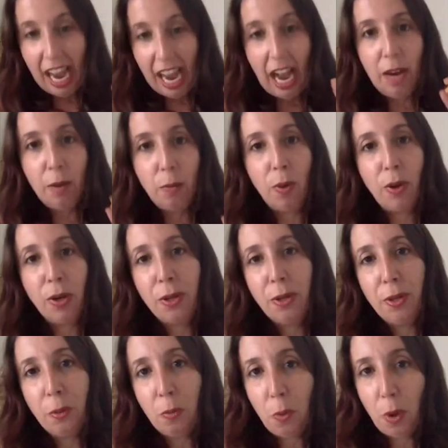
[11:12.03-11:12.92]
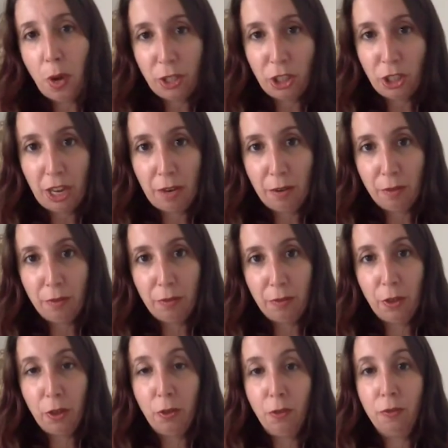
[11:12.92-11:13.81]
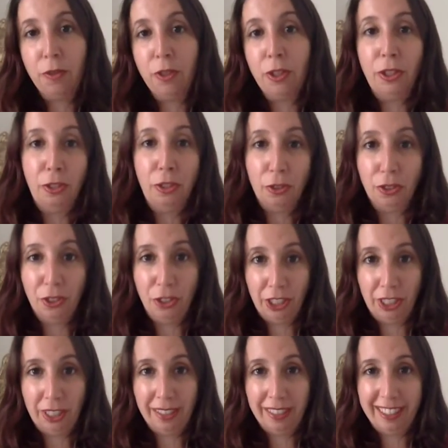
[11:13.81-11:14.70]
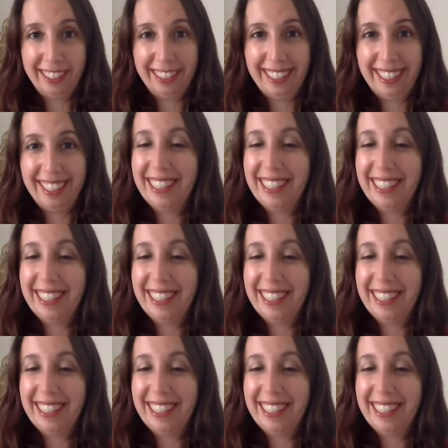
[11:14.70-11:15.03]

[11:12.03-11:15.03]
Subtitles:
I want you to watch out for overindulgence.